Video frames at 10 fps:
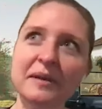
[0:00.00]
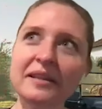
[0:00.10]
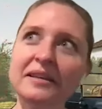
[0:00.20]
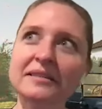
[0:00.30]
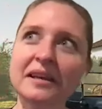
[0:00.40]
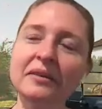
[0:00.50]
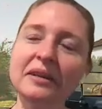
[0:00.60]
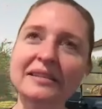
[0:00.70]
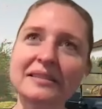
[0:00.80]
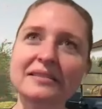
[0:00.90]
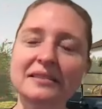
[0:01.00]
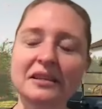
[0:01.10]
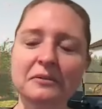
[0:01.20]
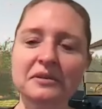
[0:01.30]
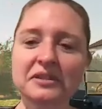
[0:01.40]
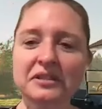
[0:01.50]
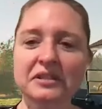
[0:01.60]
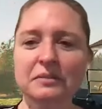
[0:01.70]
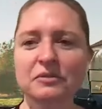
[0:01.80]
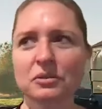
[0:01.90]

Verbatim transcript: about this how last season he was just some